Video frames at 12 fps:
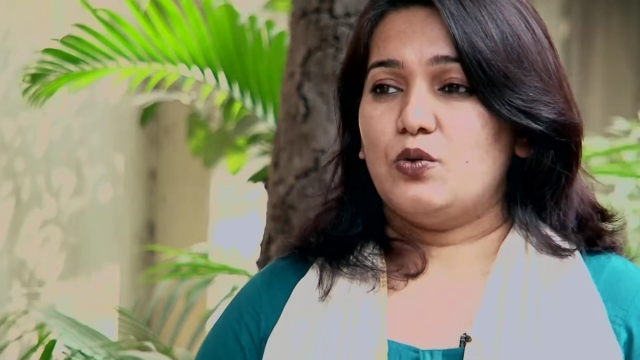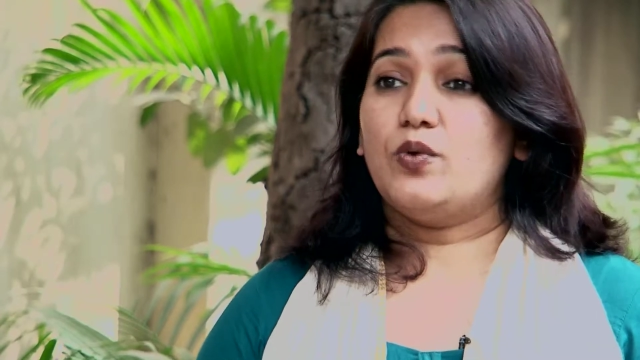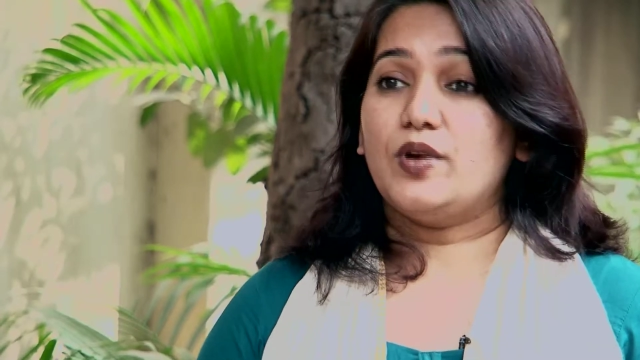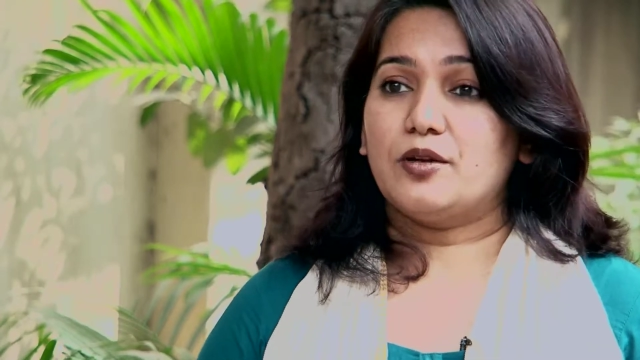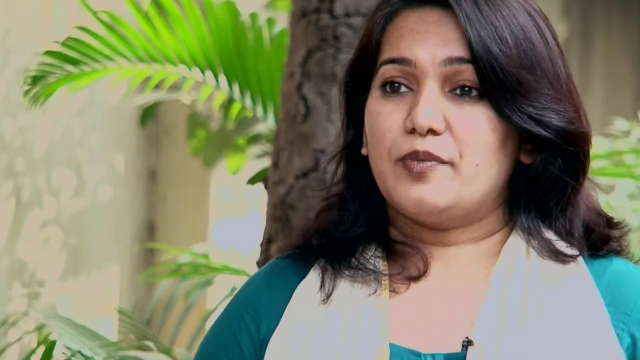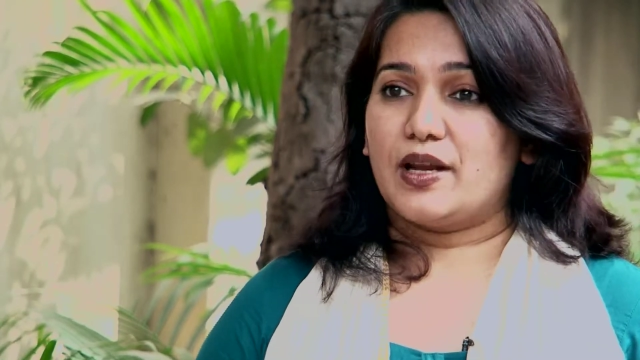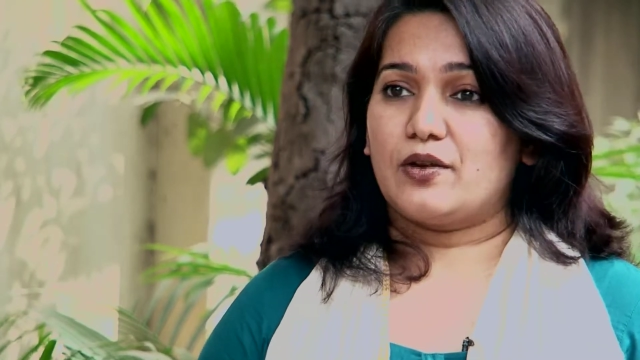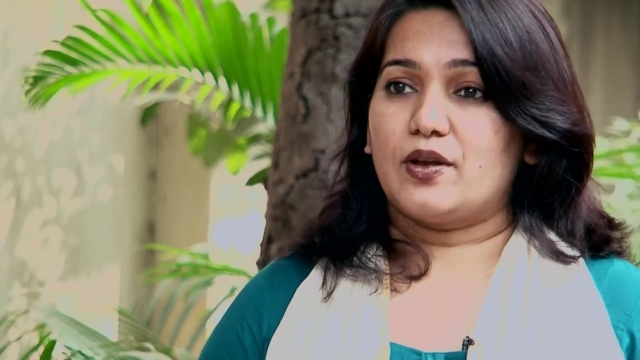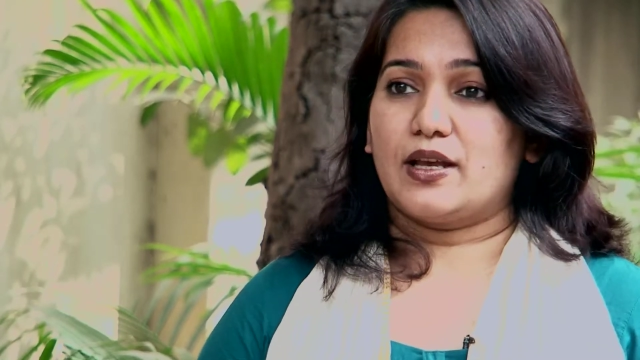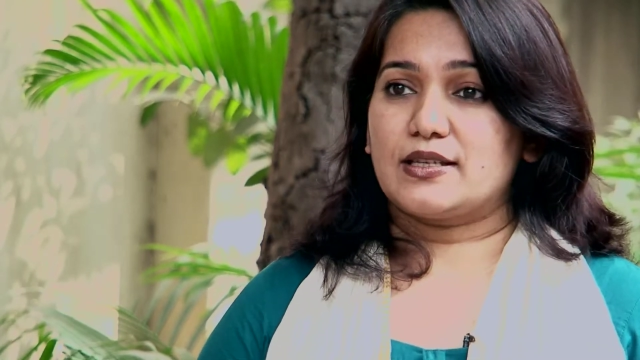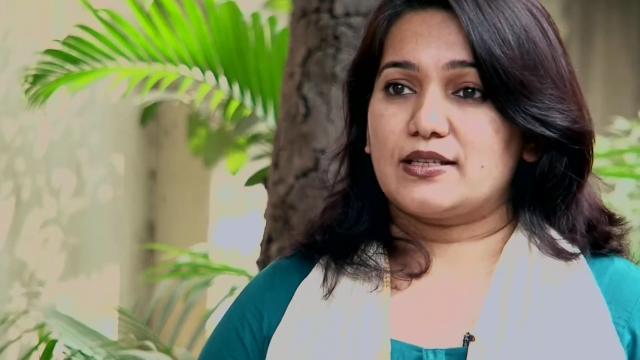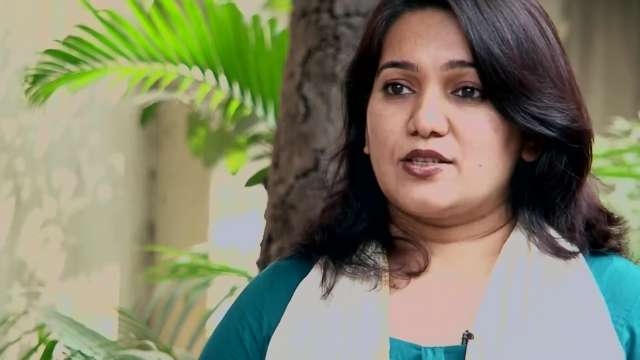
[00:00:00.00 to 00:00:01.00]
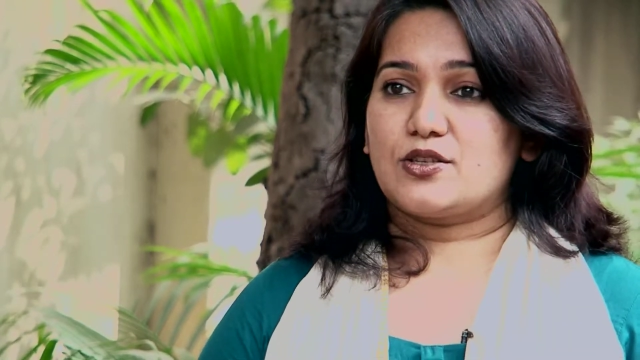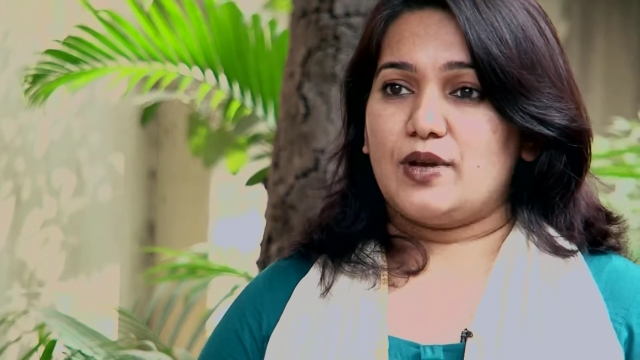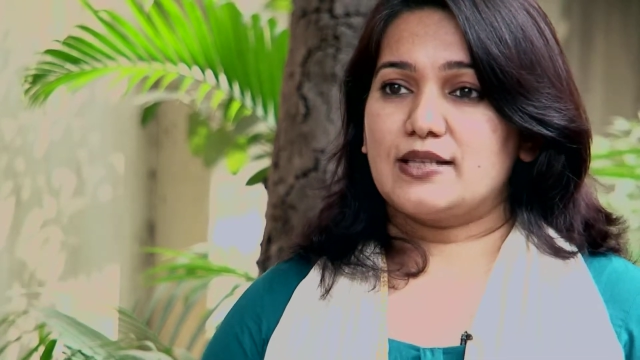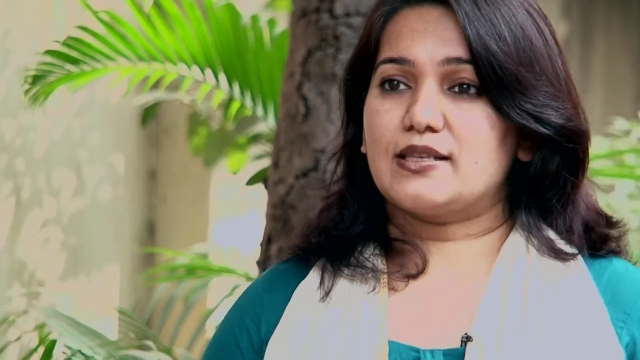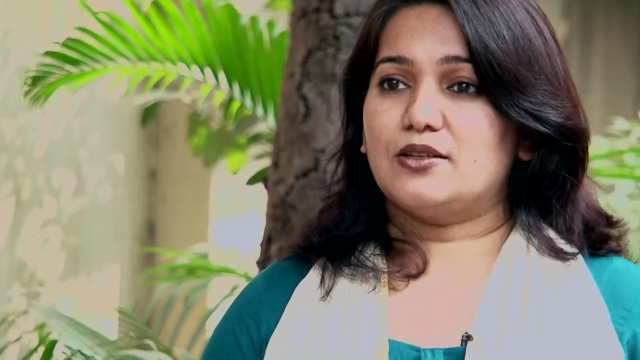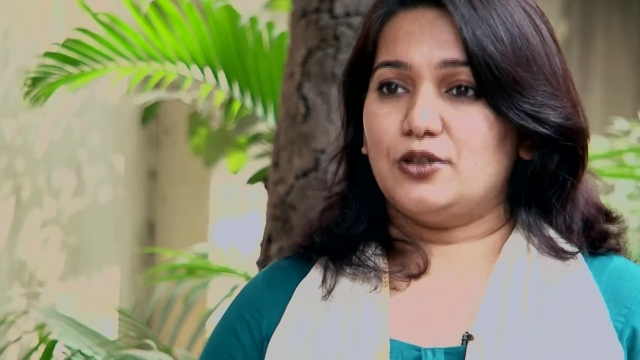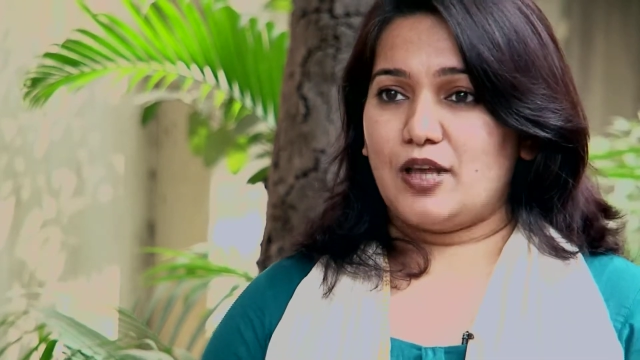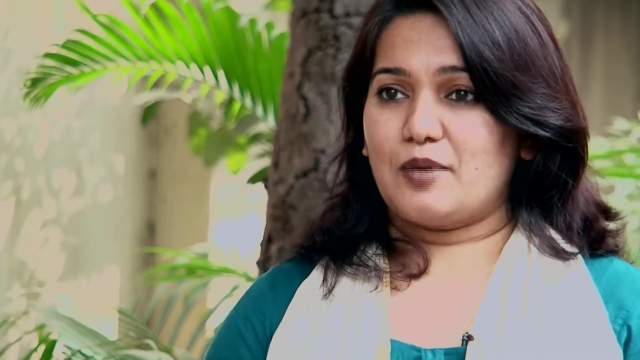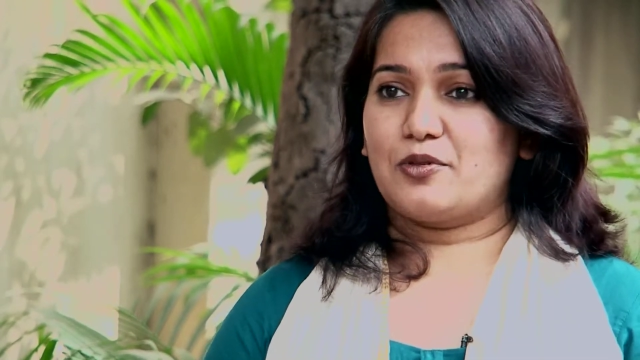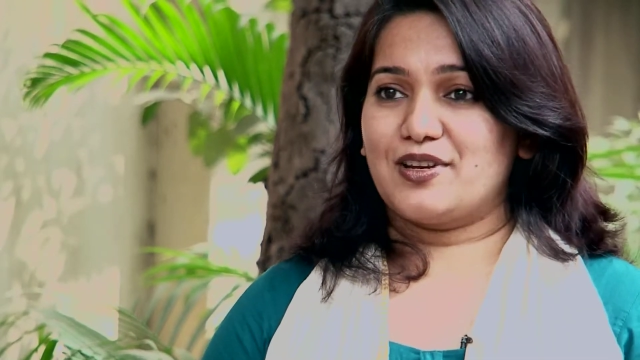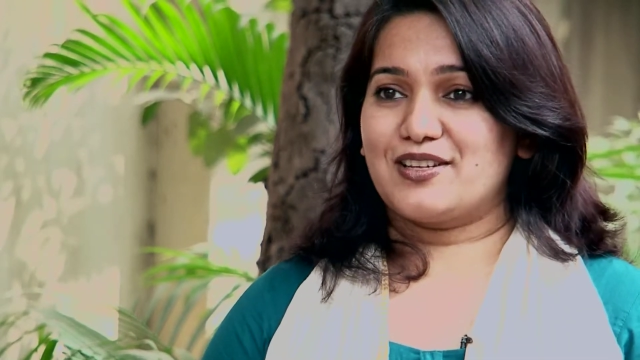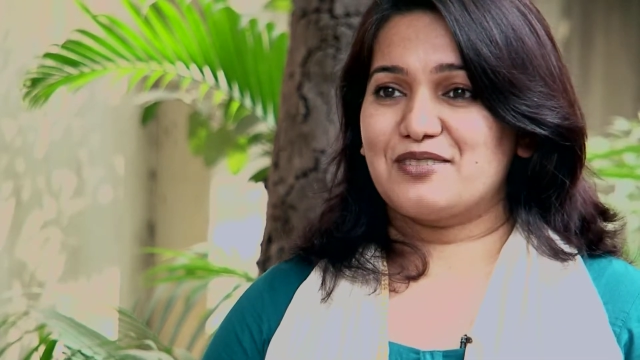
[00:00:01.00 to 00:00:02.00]
we are bearing it. So it's a
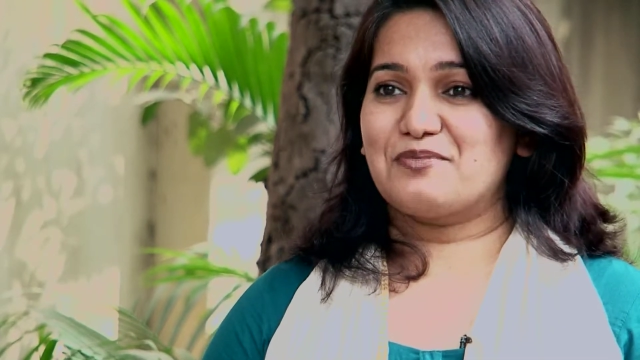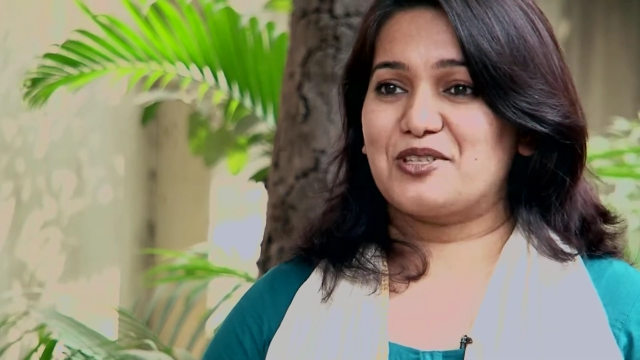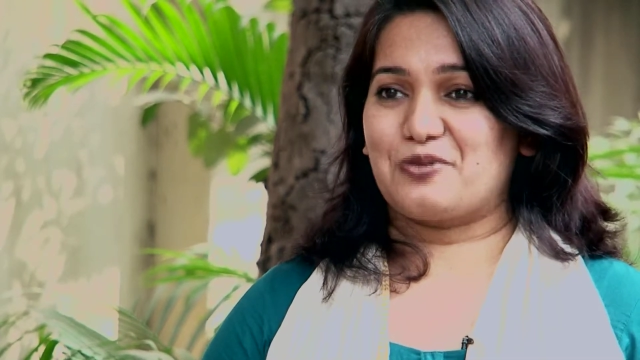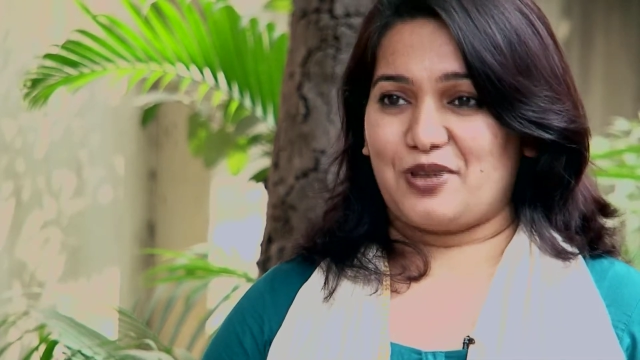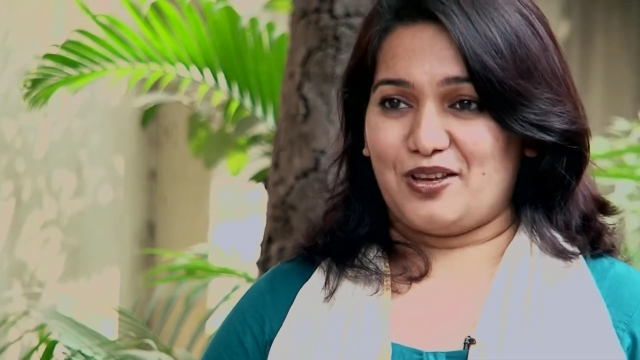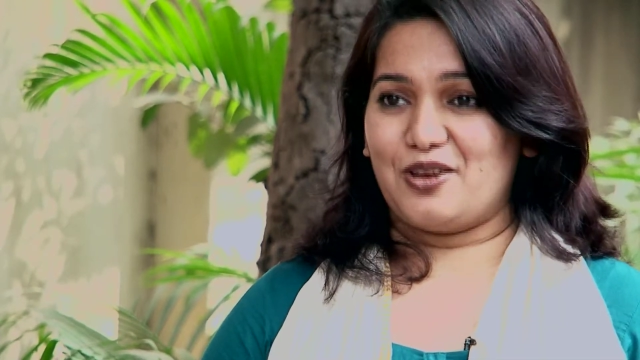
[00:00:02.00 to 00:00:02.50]
collaboration between